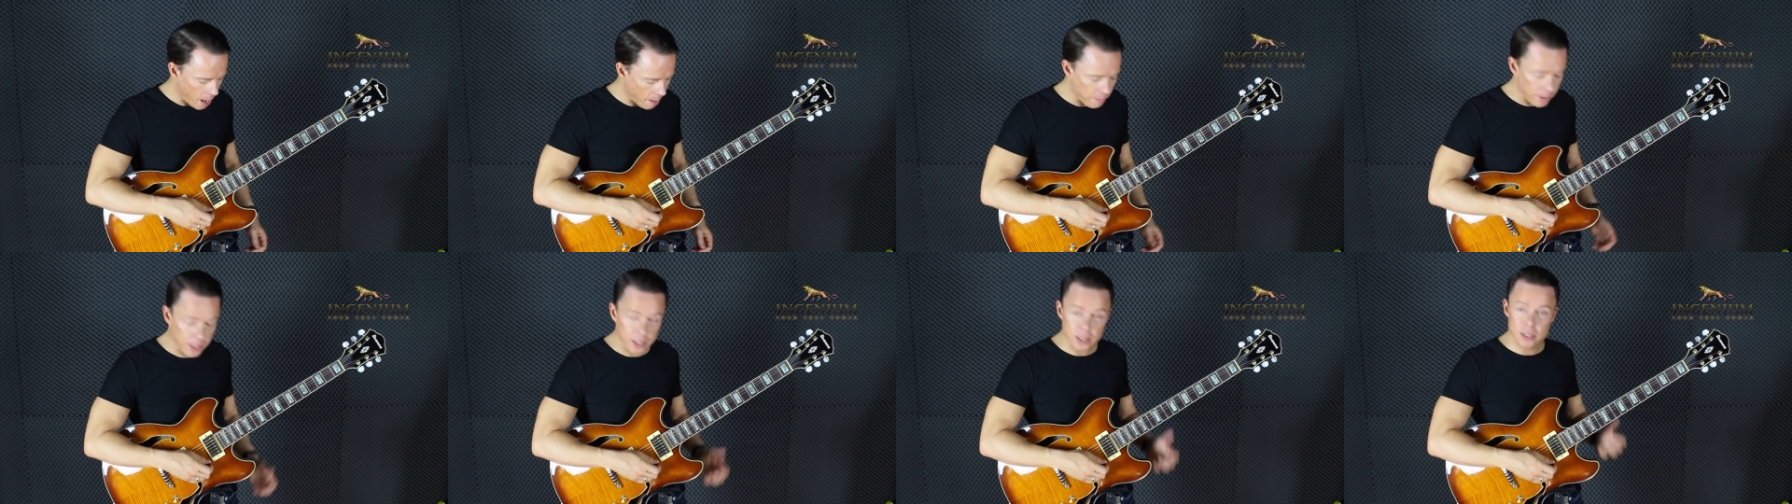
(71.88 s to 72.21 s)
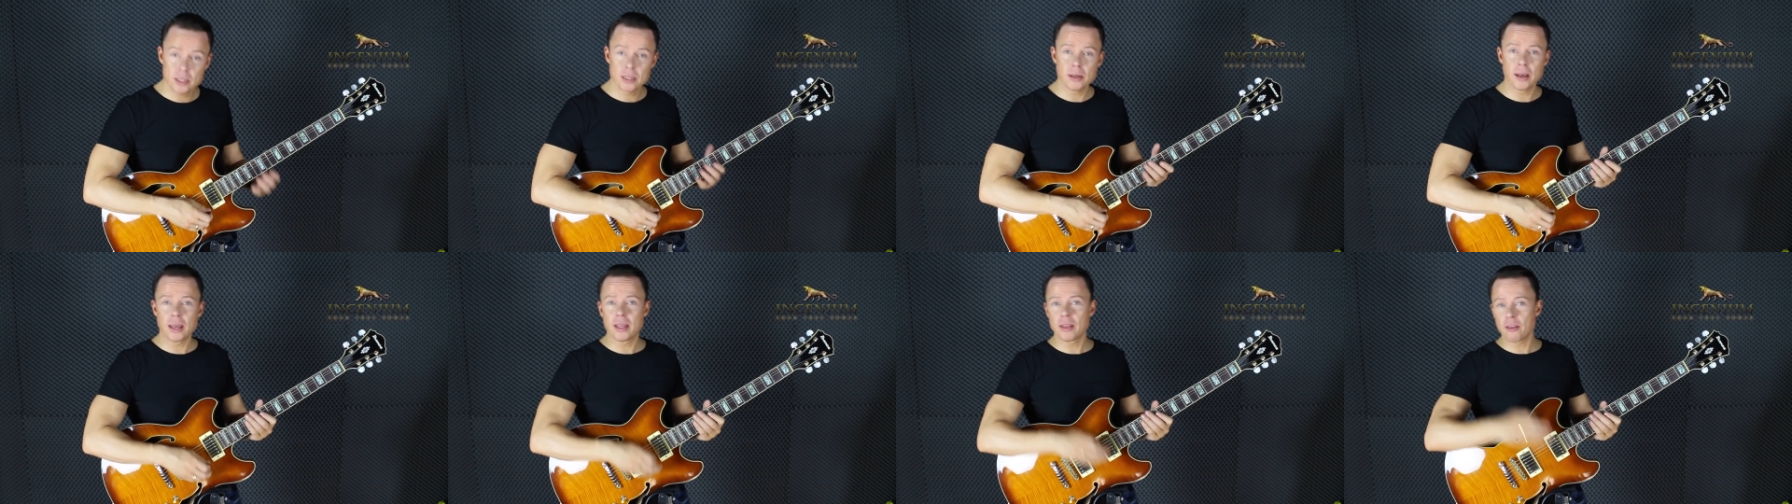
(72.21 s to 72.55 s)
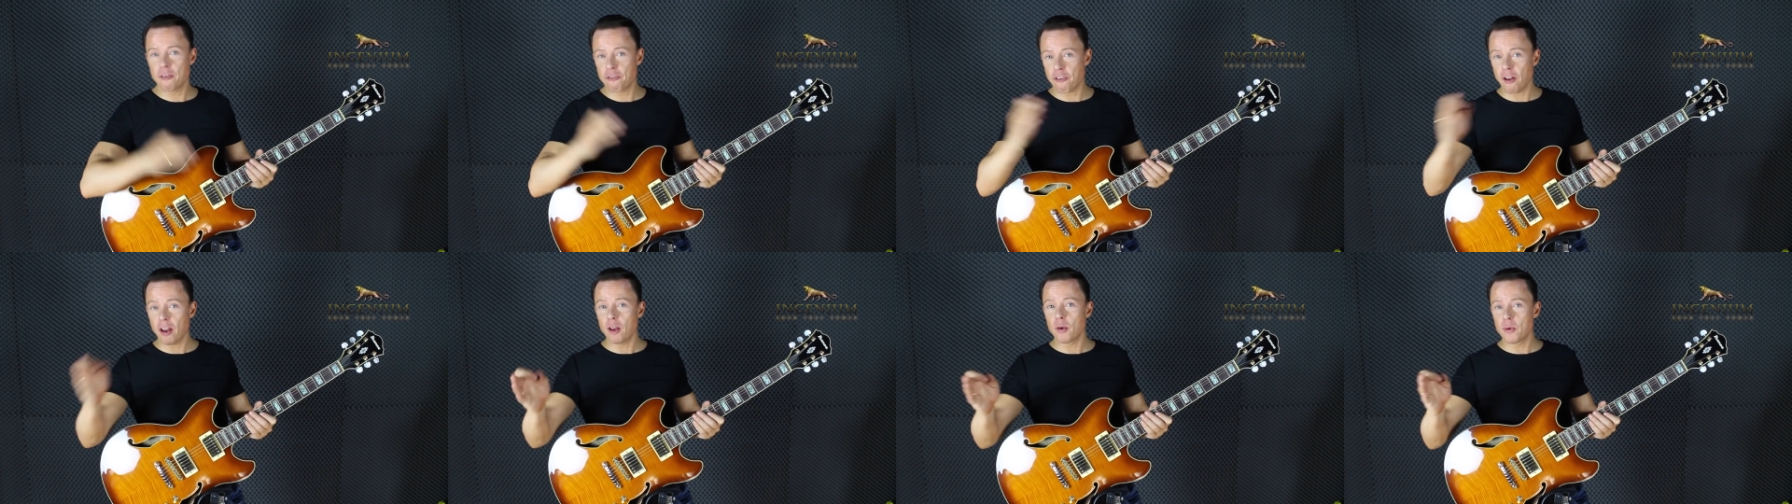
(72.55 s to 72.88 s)
because in
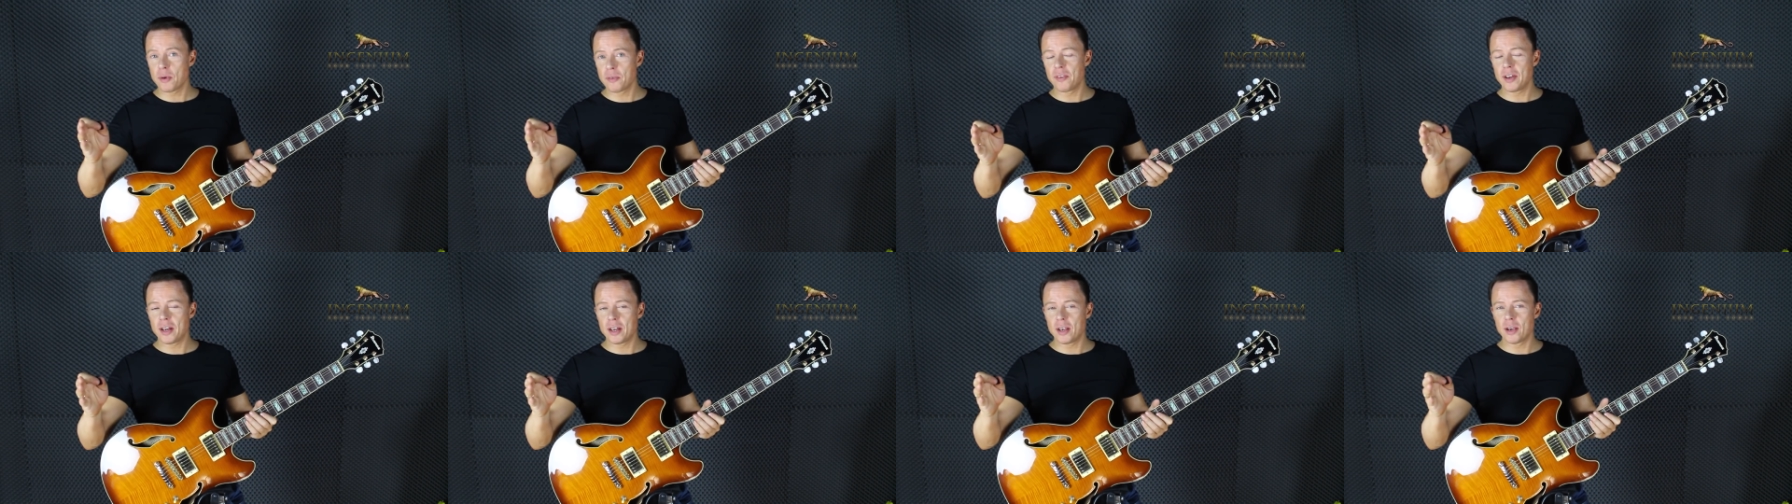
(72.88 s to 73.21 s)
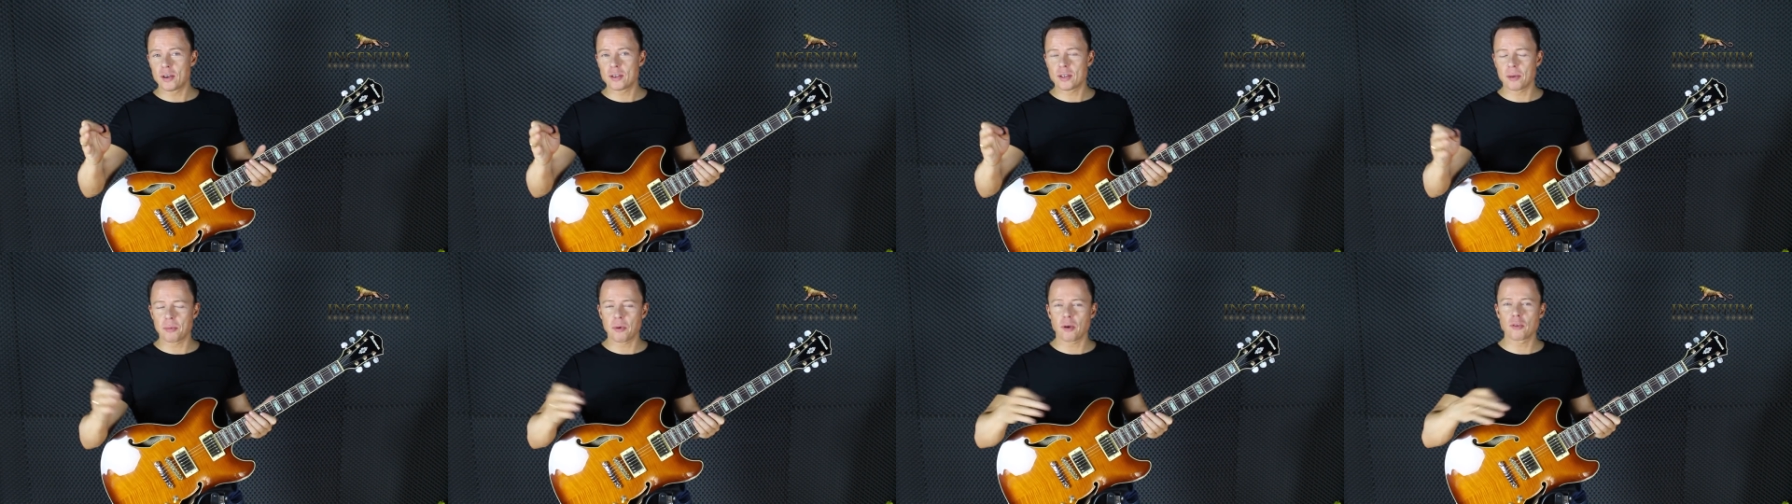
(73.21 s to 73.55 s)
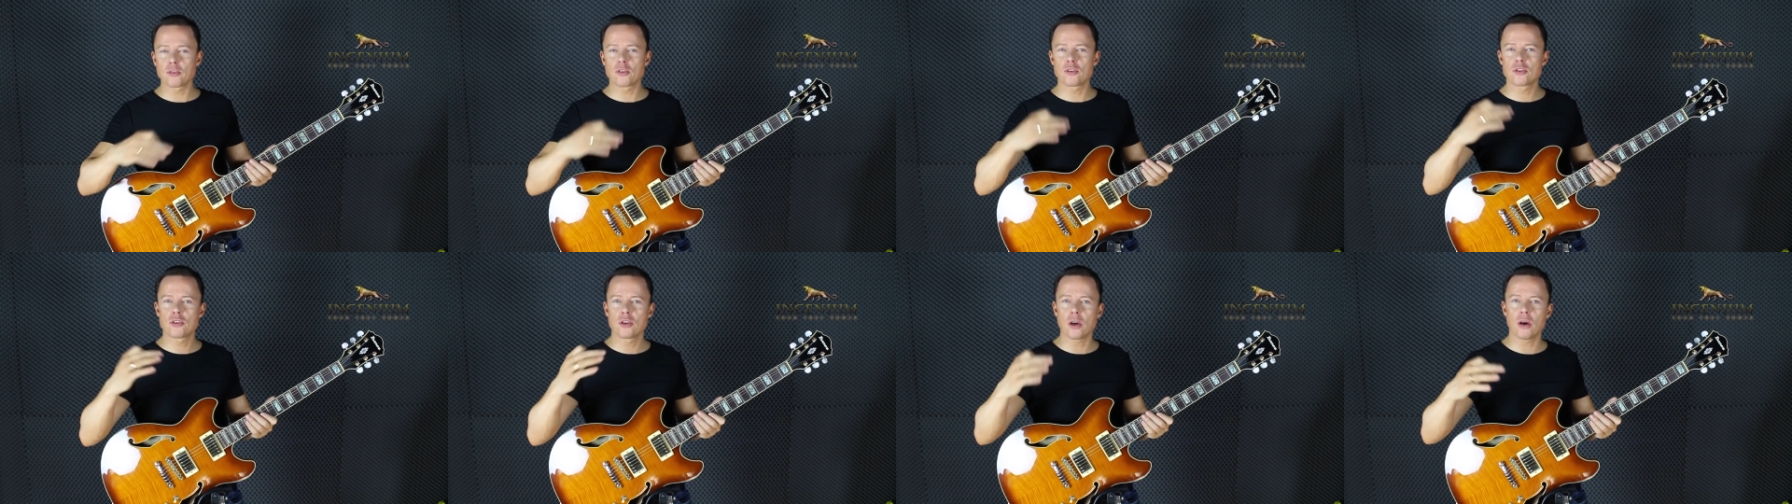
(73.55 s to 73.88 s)
the following videos, I'm going
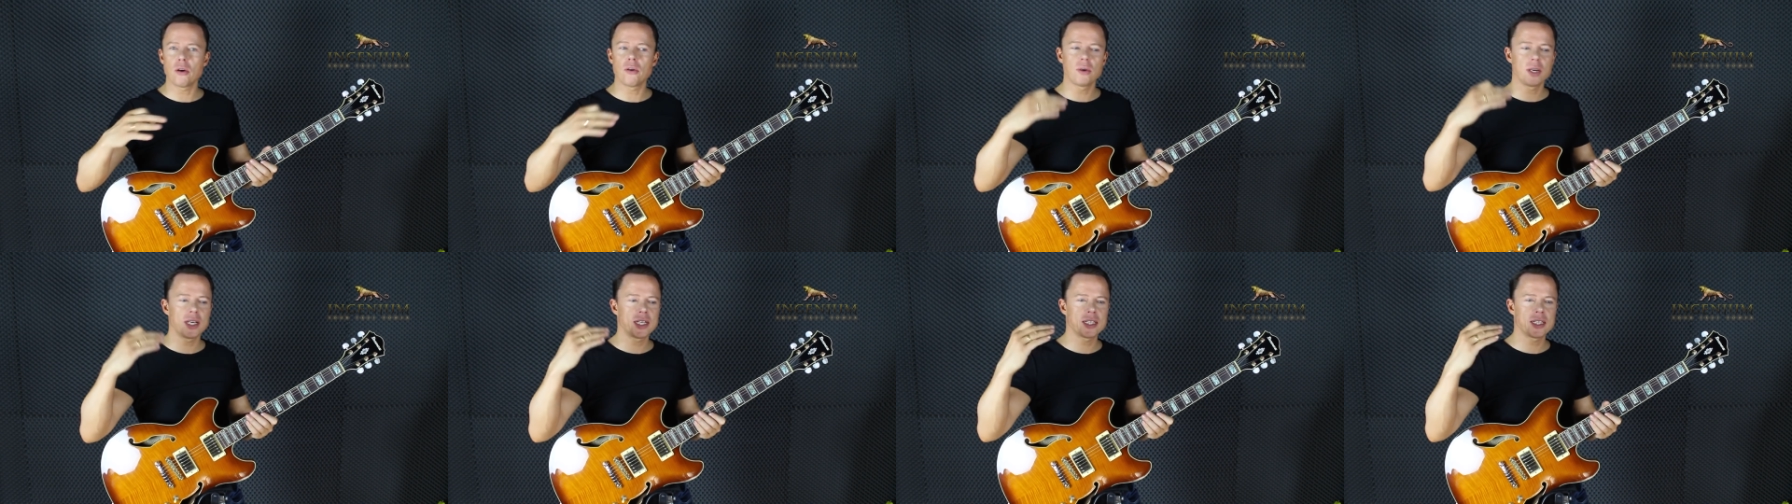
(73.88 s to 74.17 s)
to show you